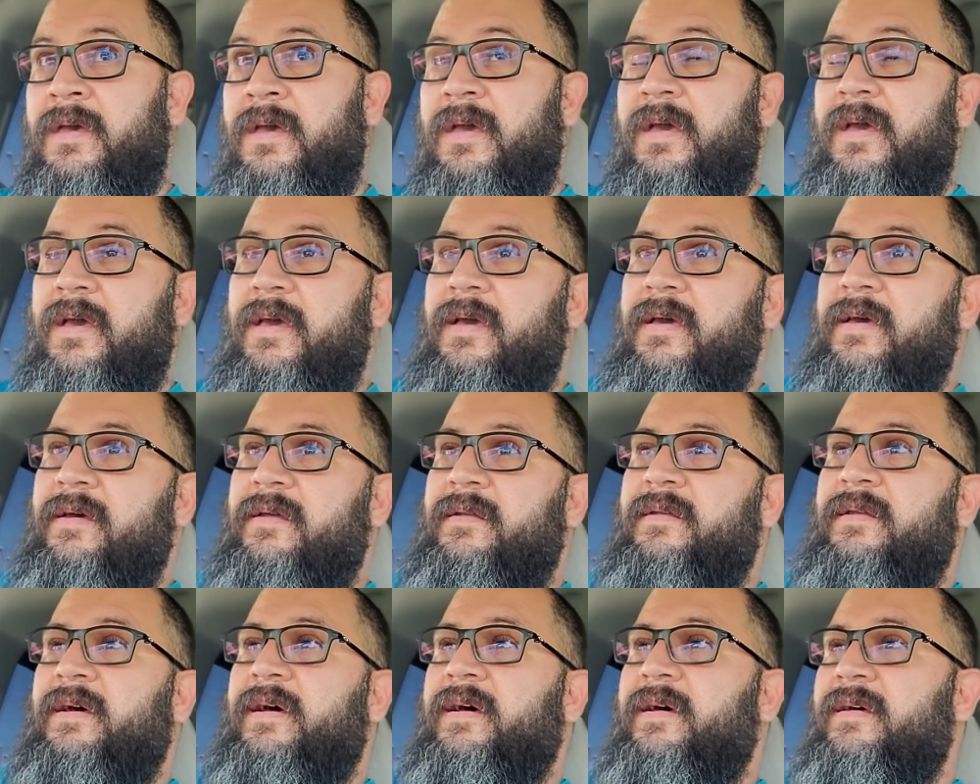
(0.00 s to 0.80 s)

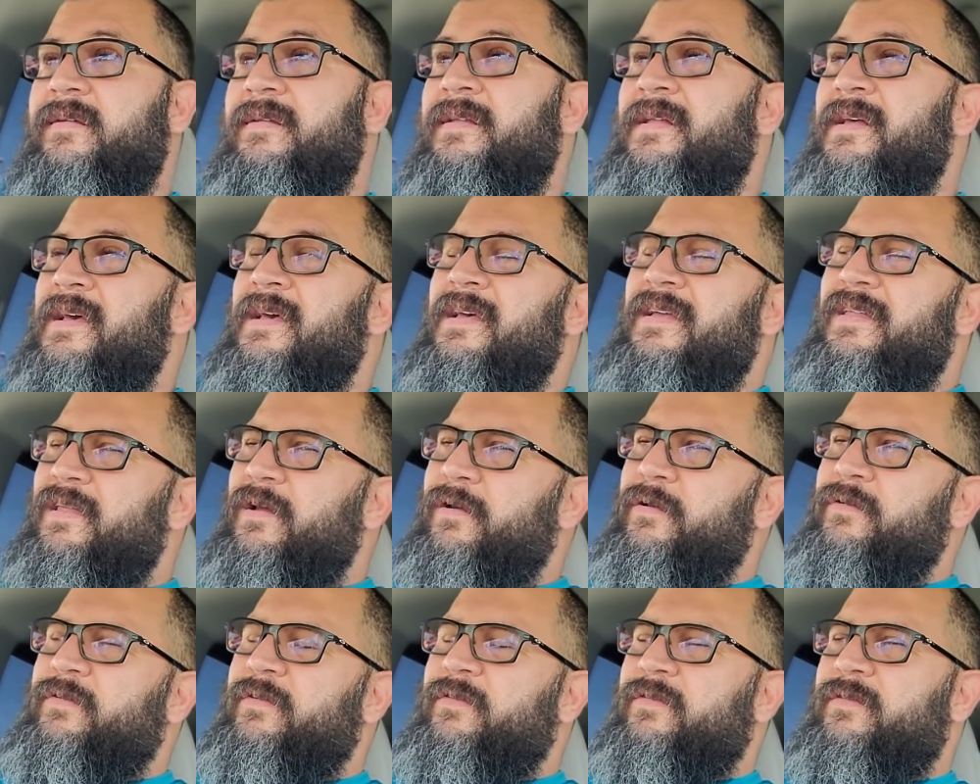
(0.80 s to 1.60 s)
And
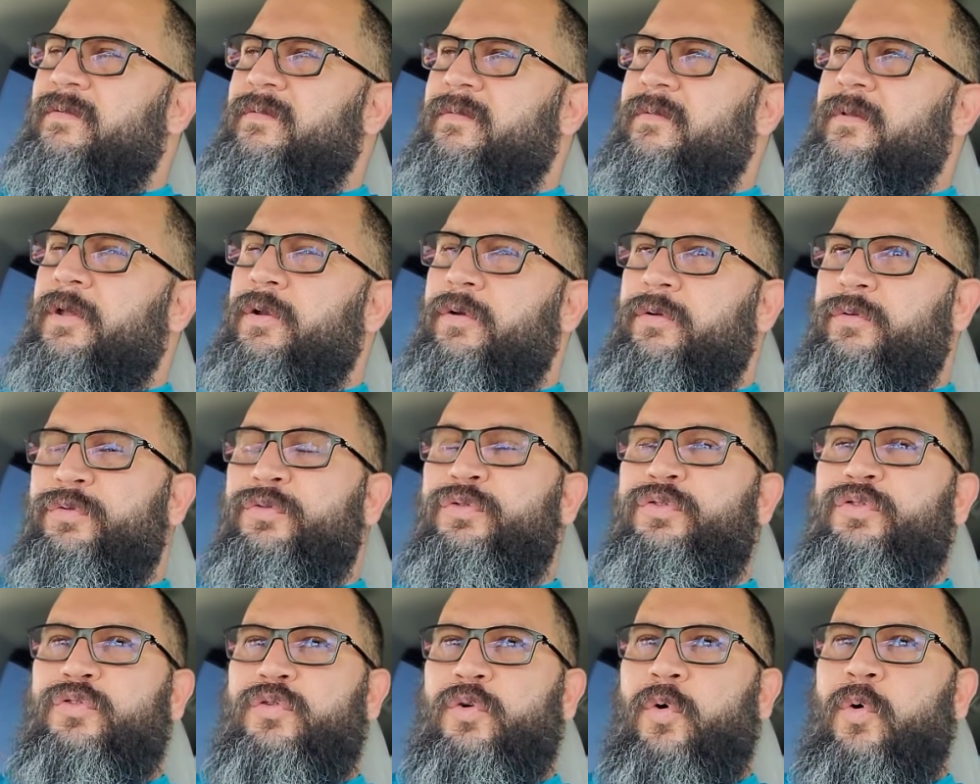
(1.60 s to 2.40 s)
there was this little
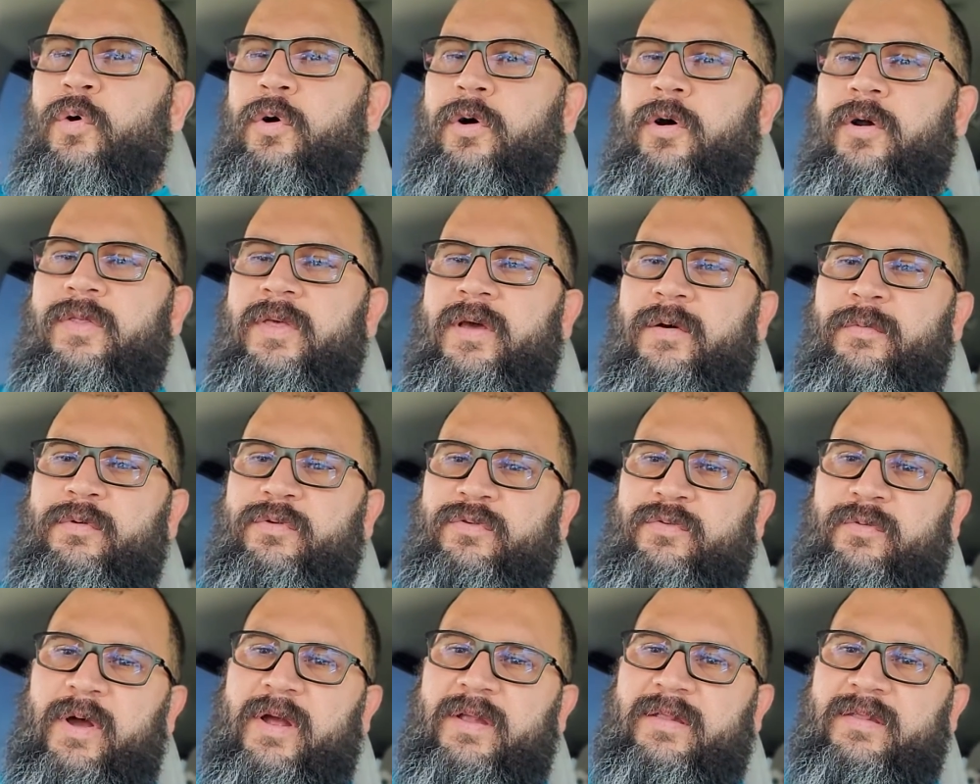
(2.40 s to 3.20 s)
store that
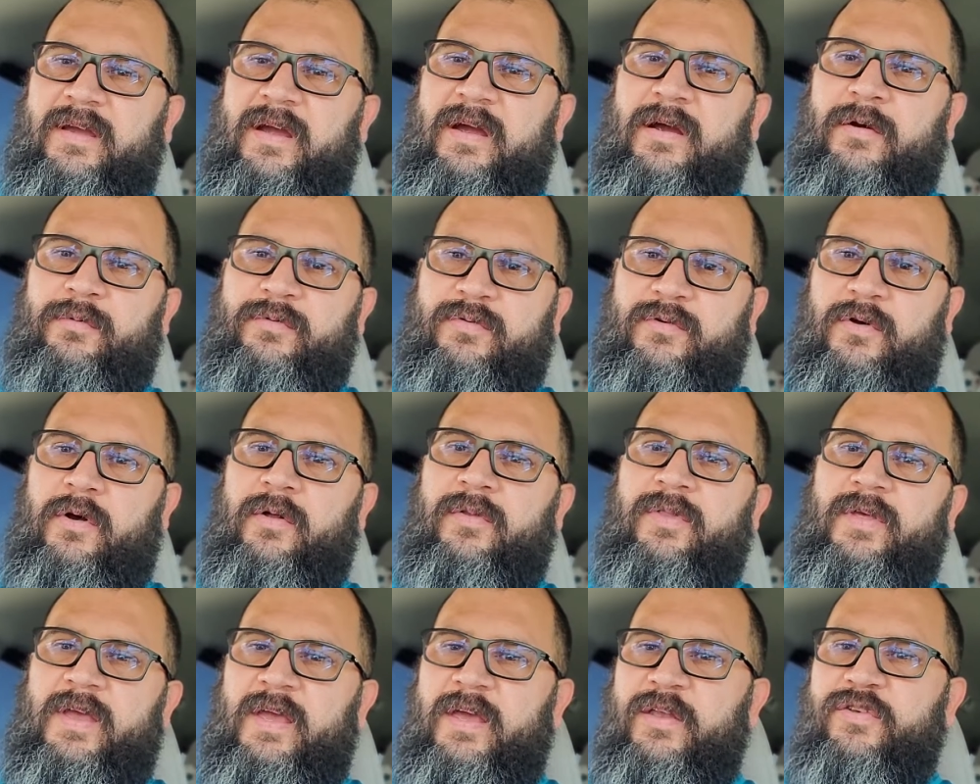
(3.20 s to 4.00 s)
was right there. It was
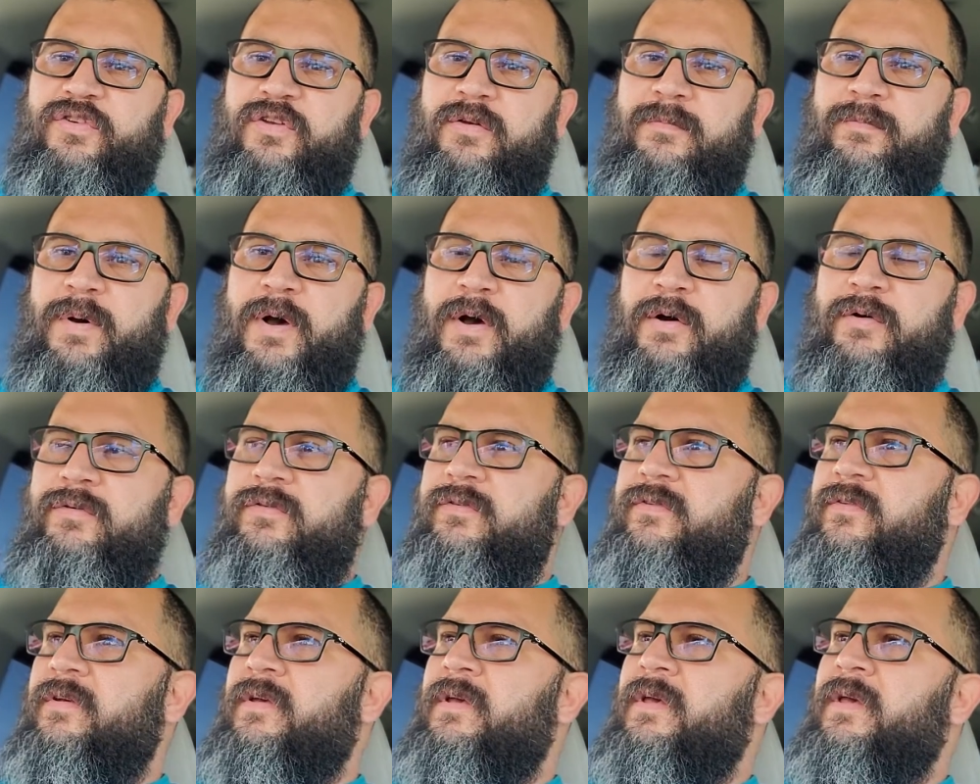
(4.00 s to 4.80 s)
called the Hitchin
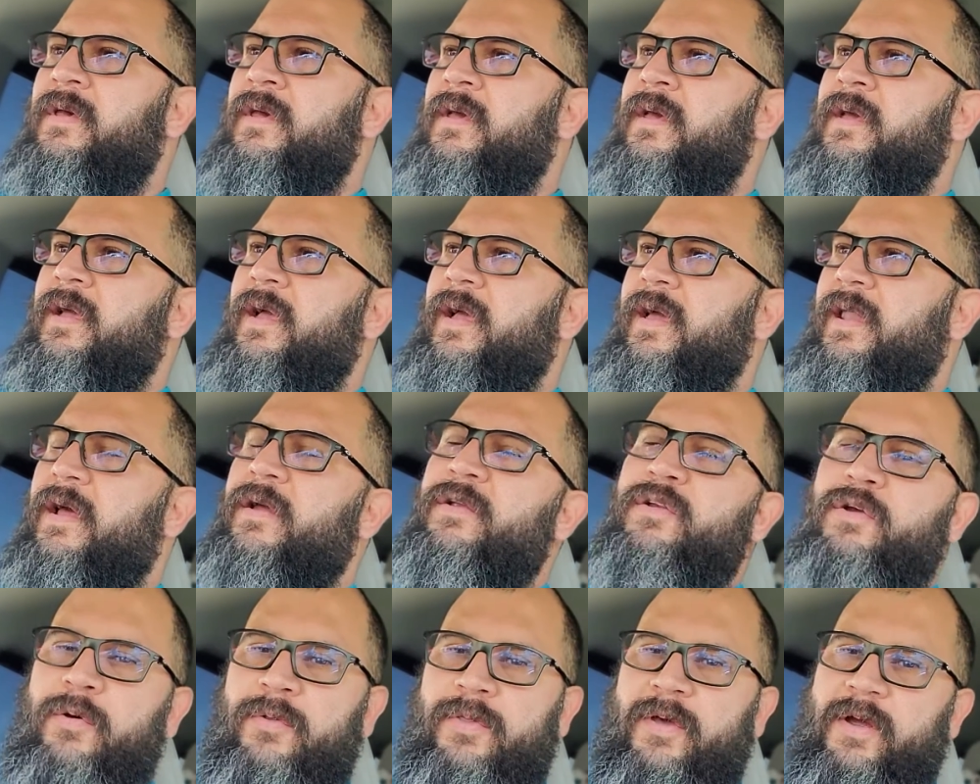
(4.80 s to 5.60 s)
Post. And
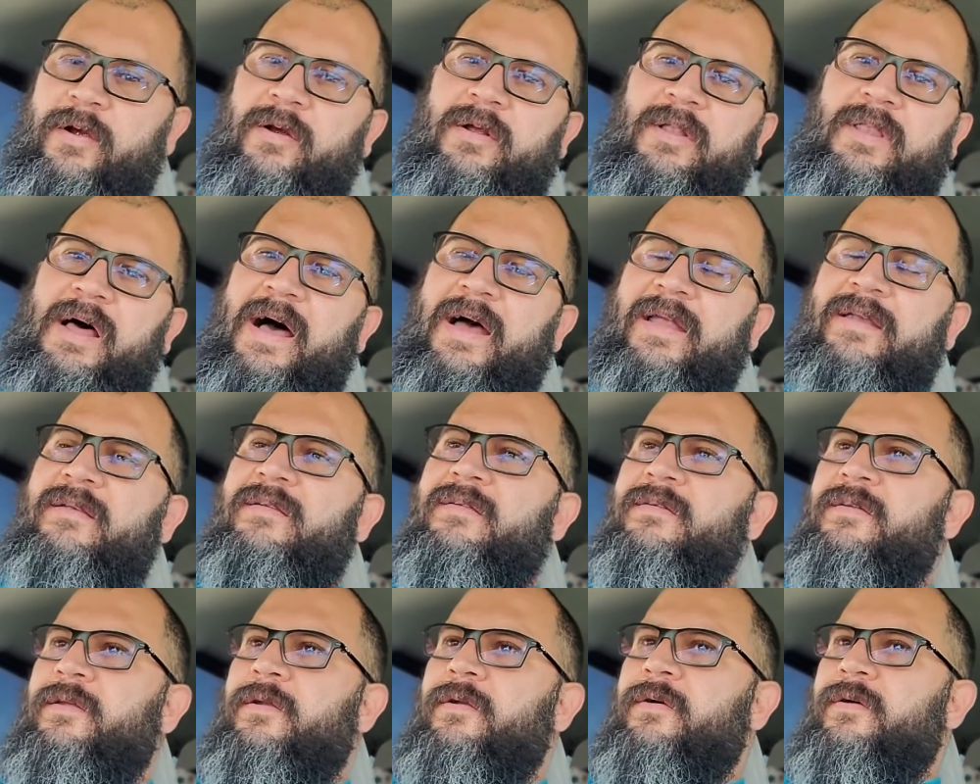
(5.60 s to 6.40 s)
I'd go there a lot.
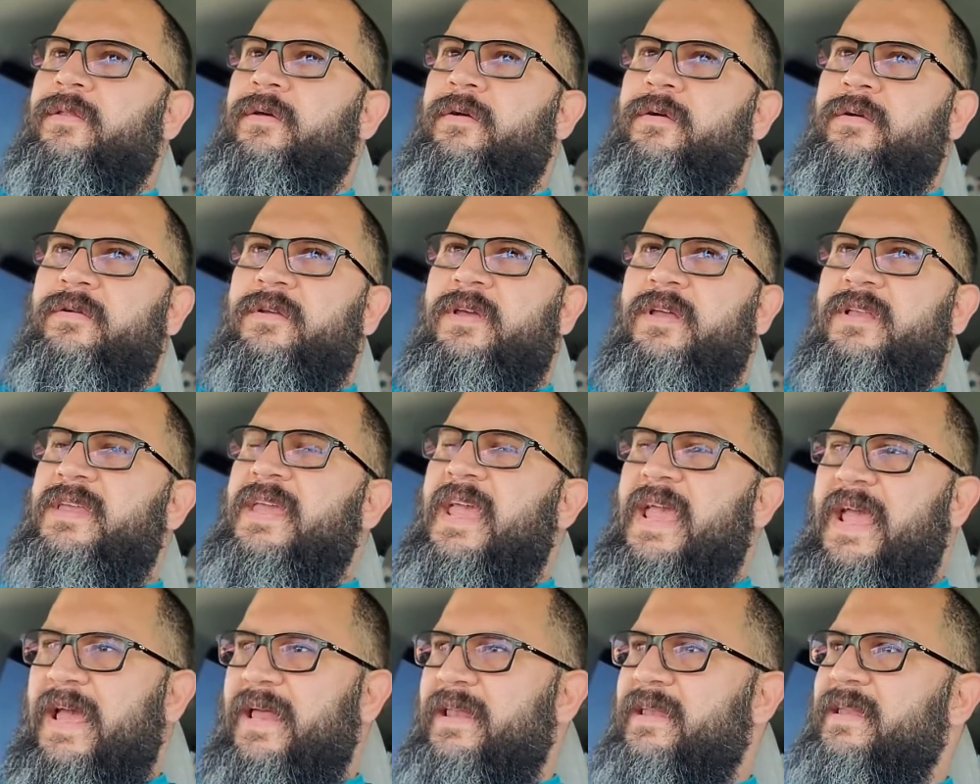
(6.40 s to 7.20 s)
They would get
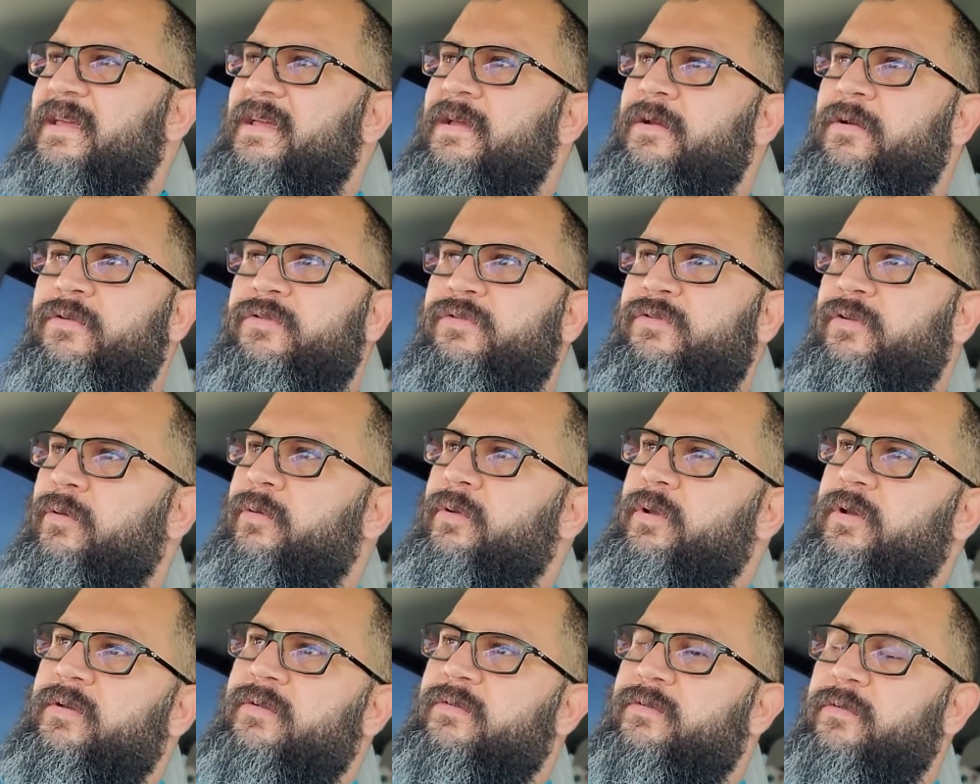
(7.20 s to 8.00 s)
candy or
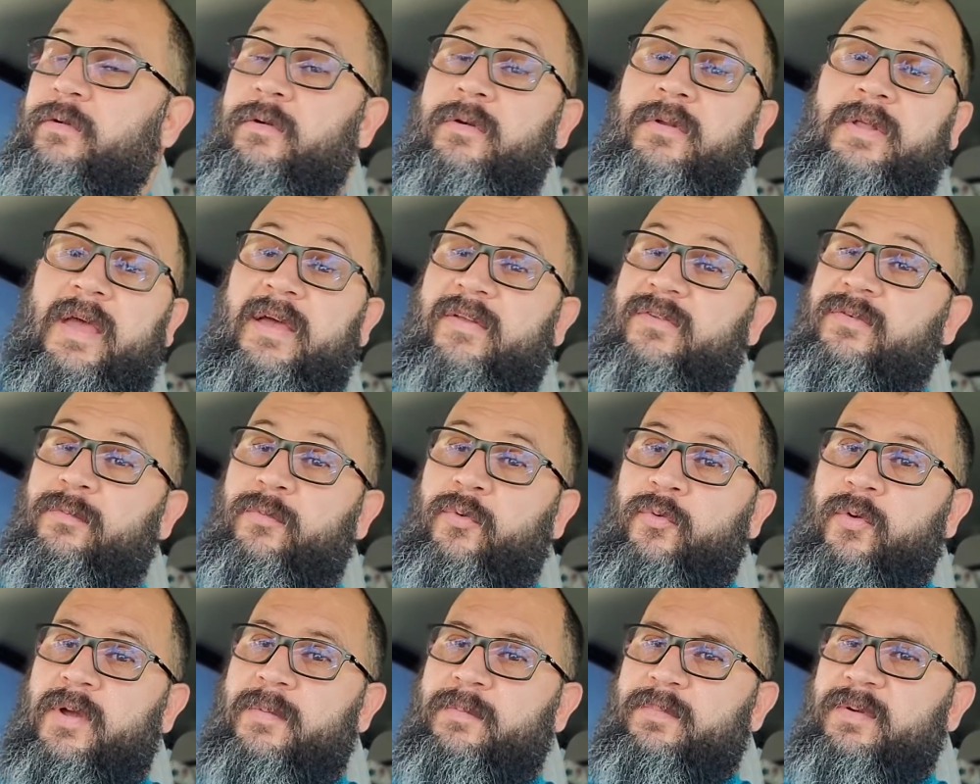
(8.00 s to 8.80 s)
sodas, or they had some
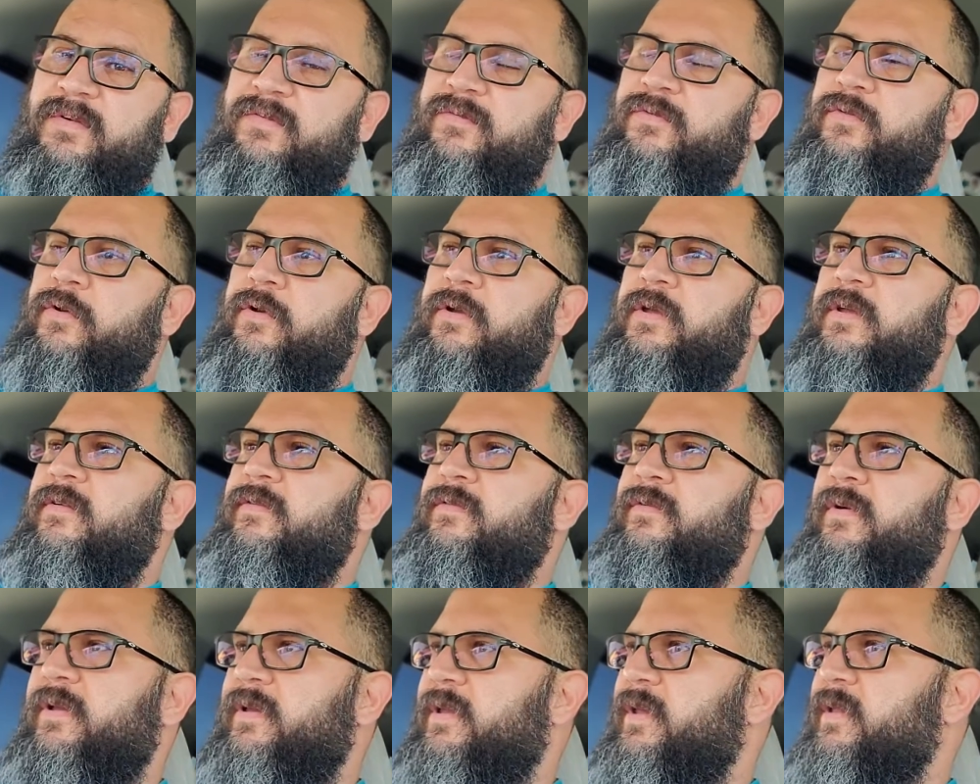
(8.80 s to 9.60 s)
great beef jerky,
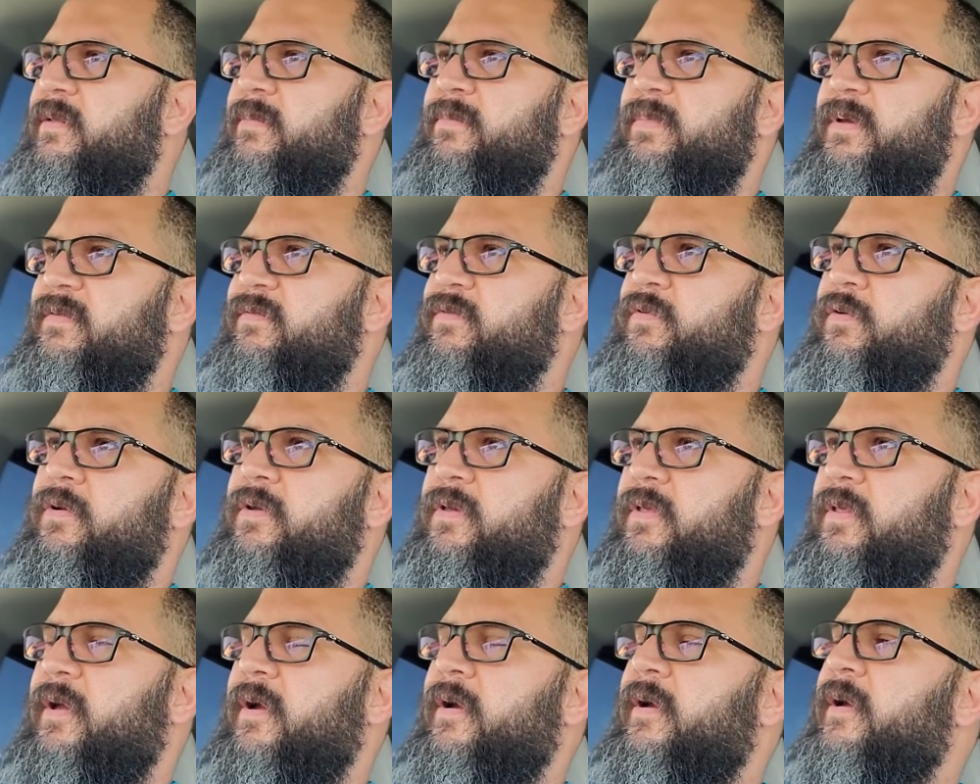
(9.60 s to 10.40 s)
so I'd get the beef
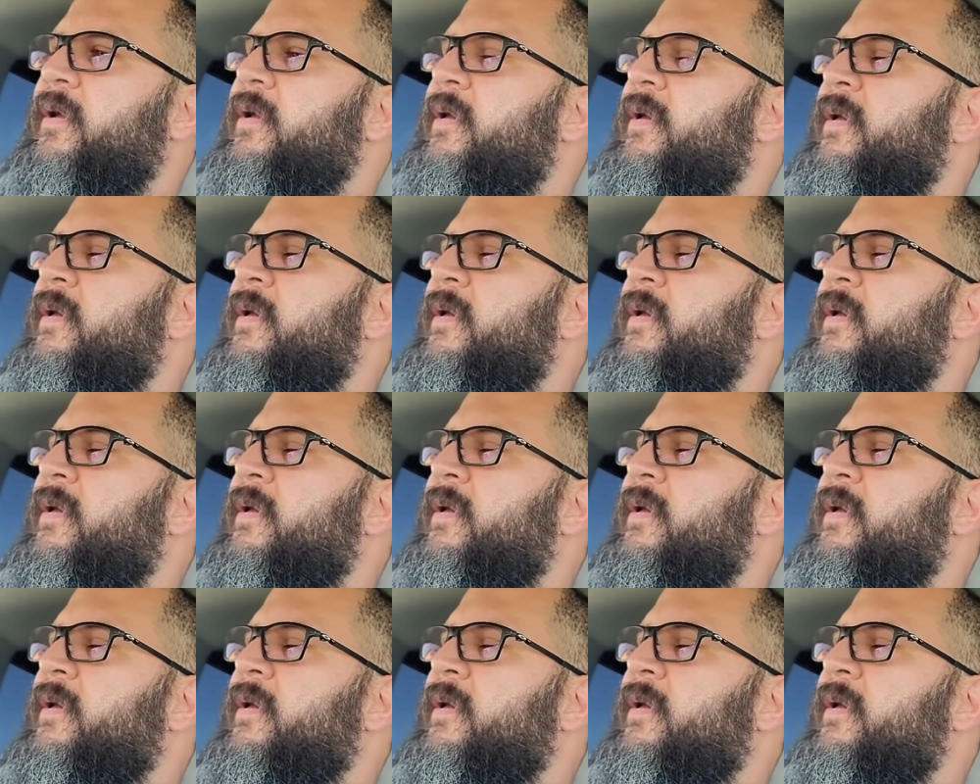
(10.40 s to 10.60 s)
jerky there.